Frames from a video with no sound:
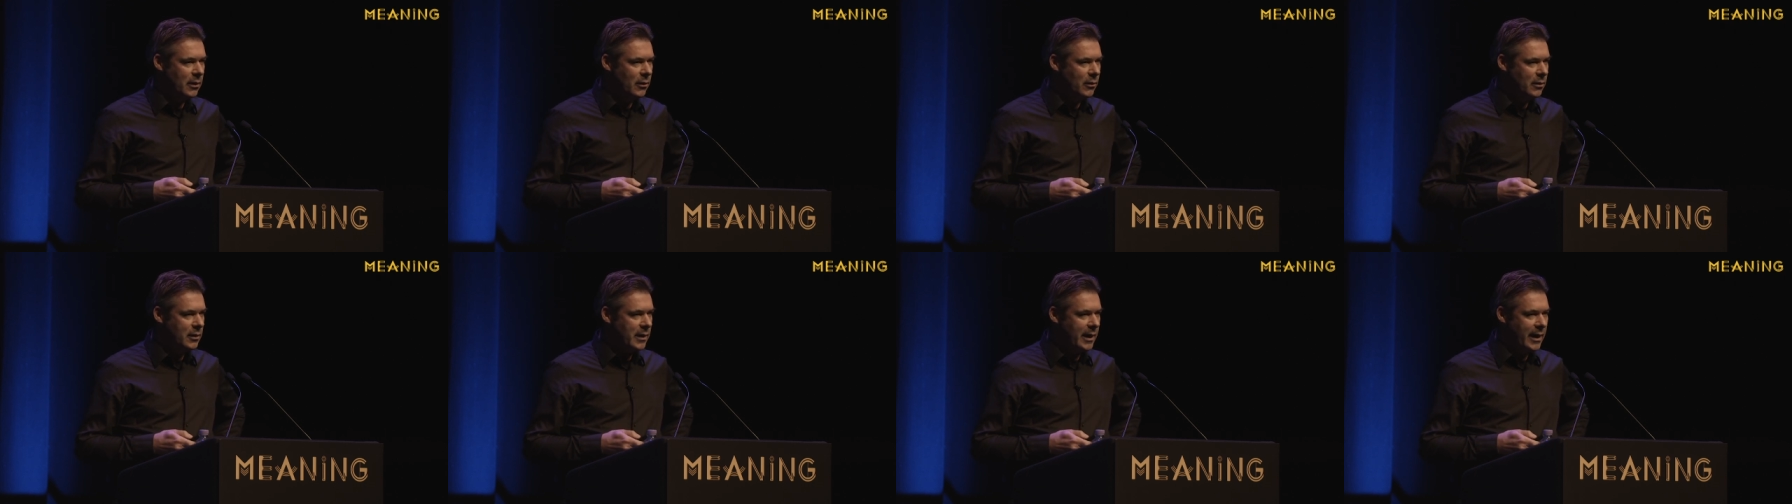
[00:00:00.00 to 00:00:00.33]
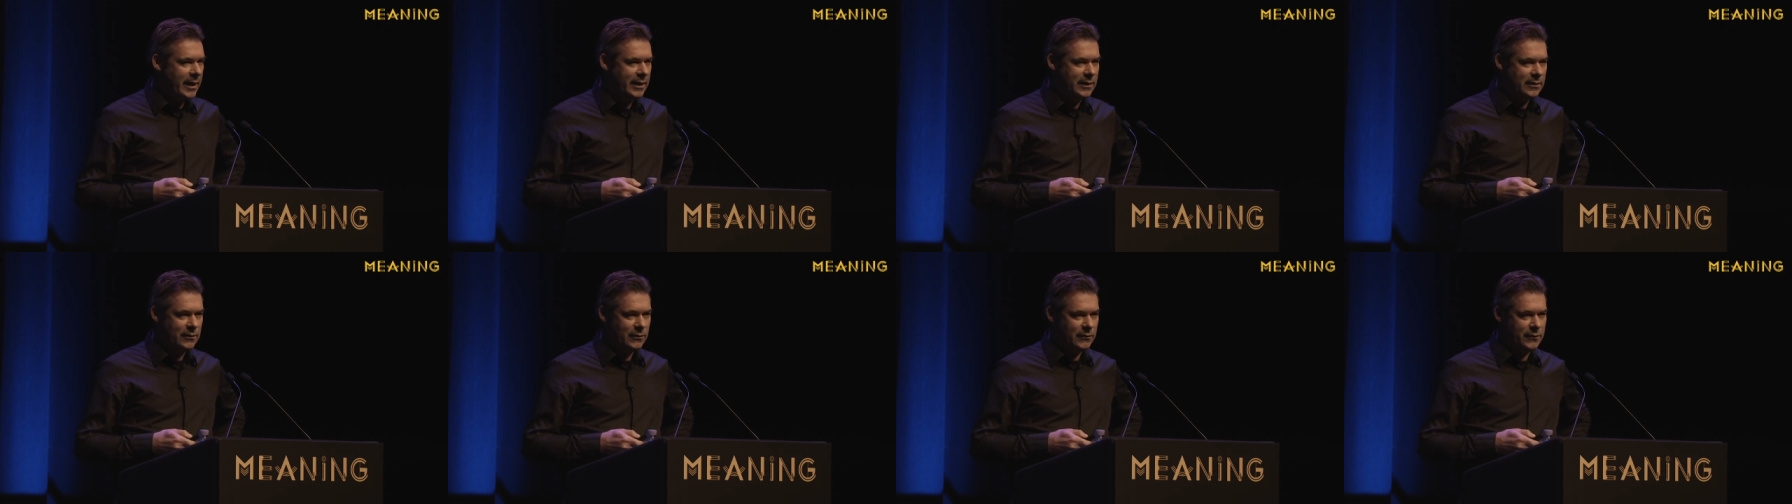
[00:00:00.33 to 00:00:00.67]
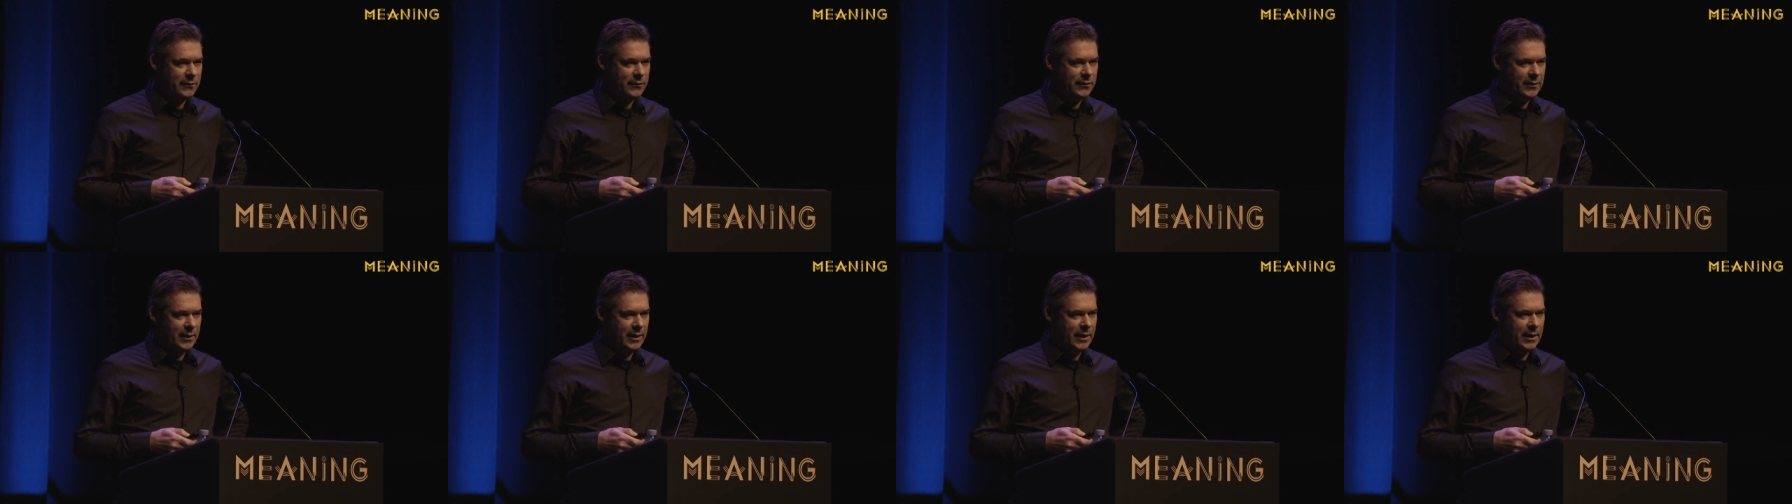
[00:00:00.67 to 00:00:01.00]
all kind
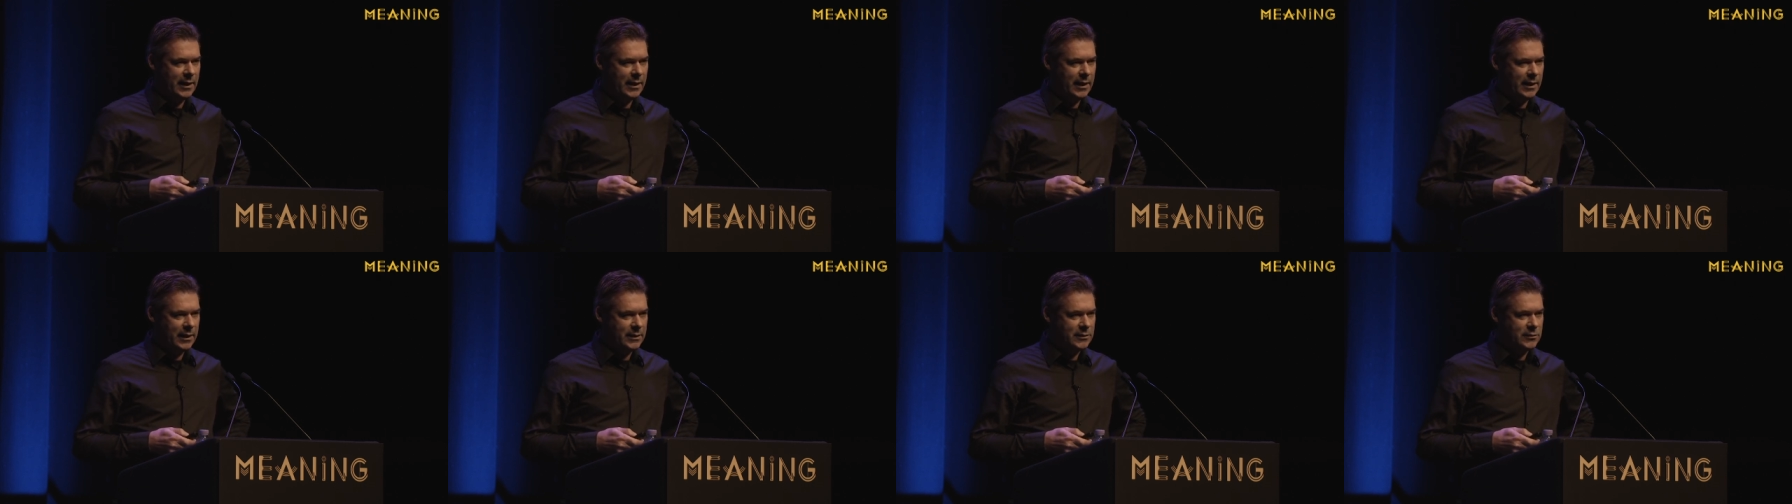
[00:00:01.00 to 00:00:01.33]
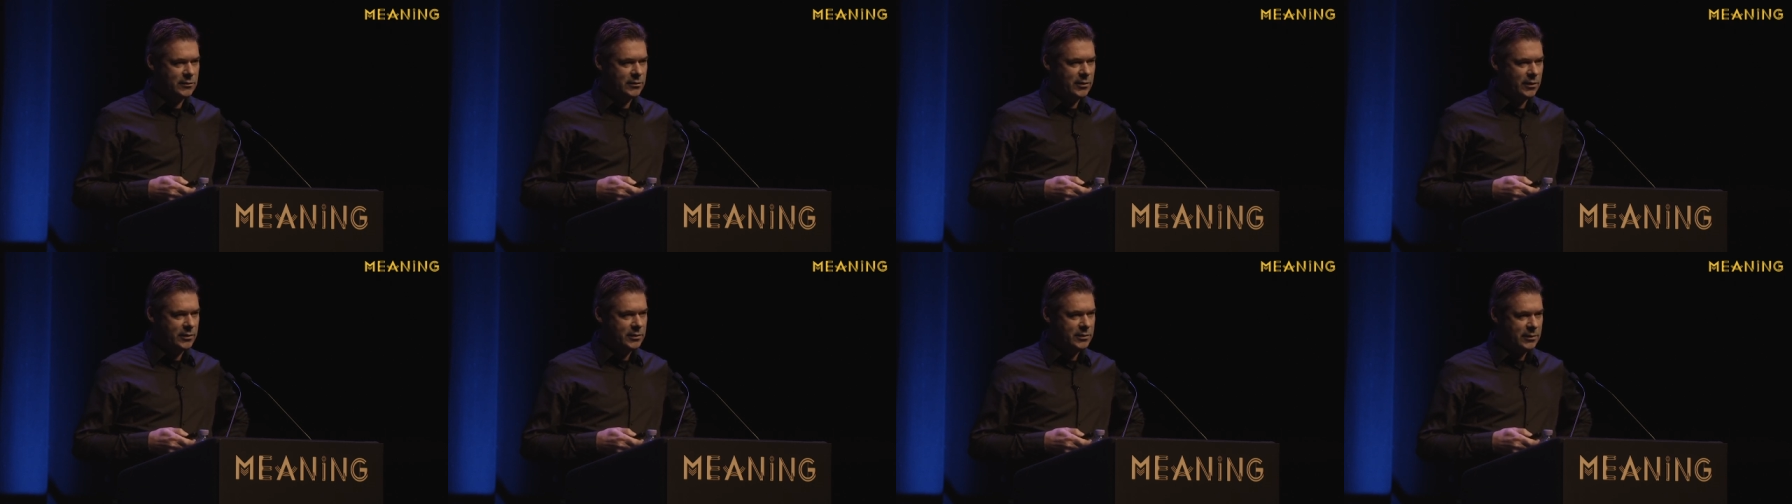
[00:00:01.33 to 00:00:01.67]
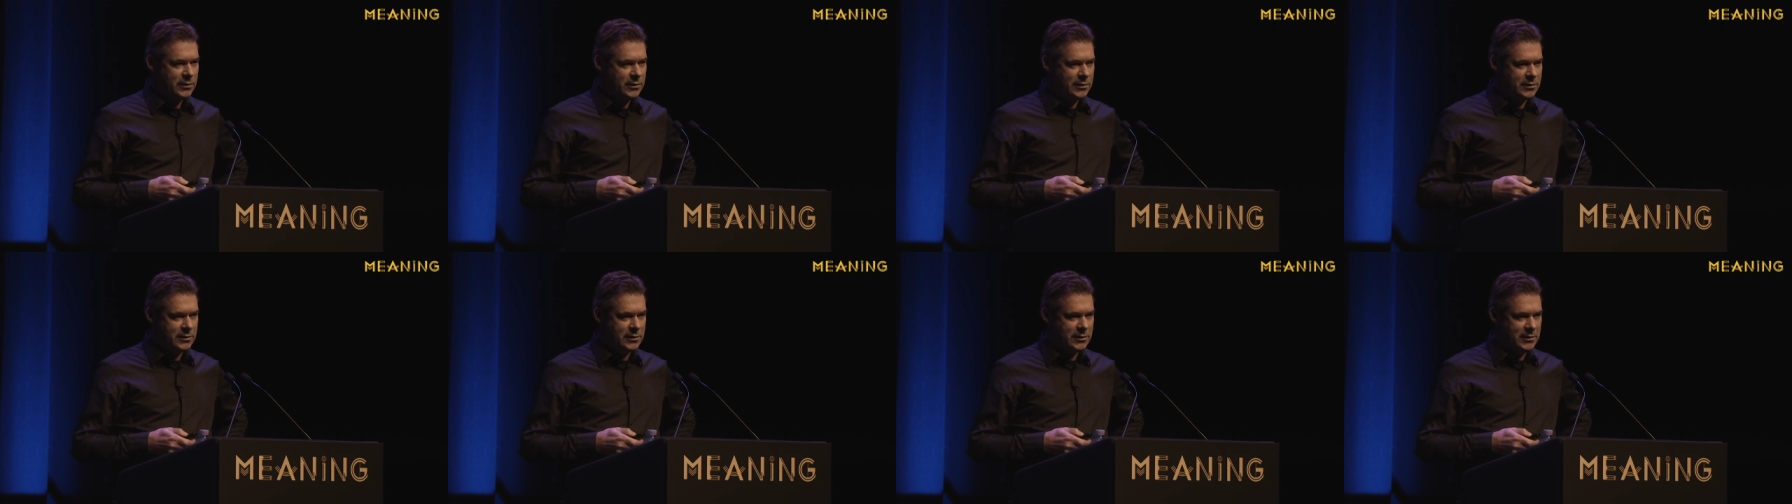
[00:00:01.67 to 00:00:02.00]
of uh,
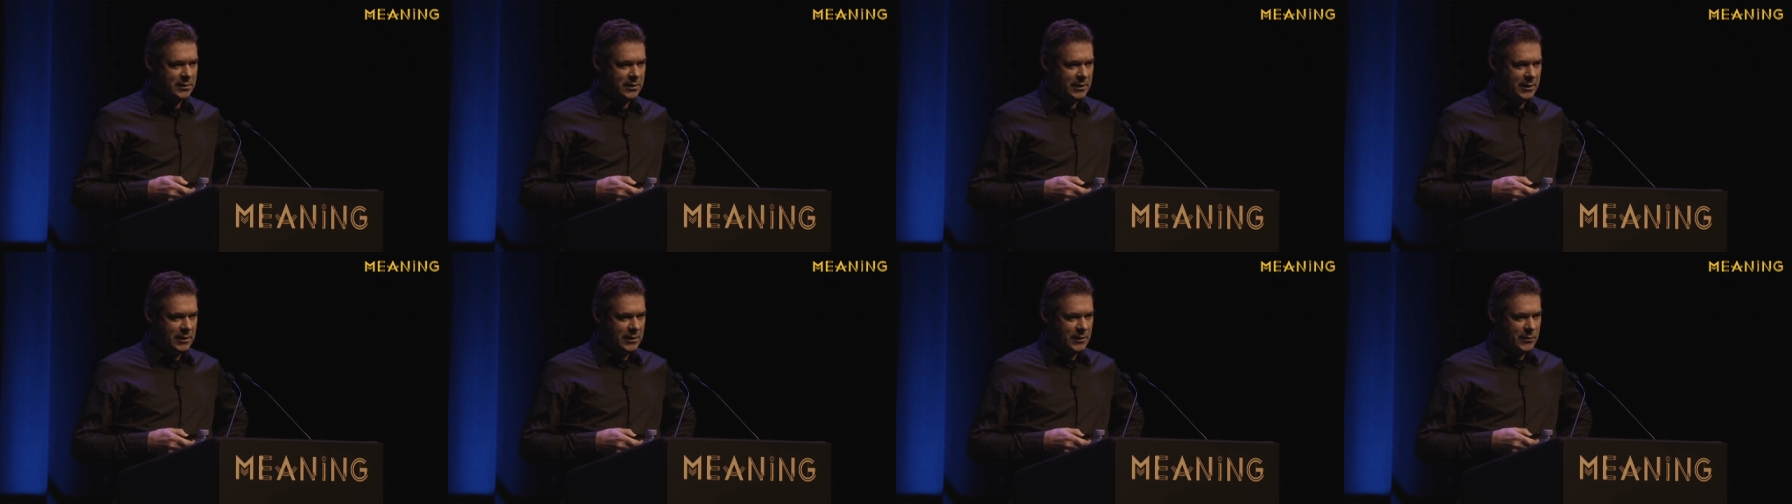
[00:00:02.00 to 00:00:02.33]
structures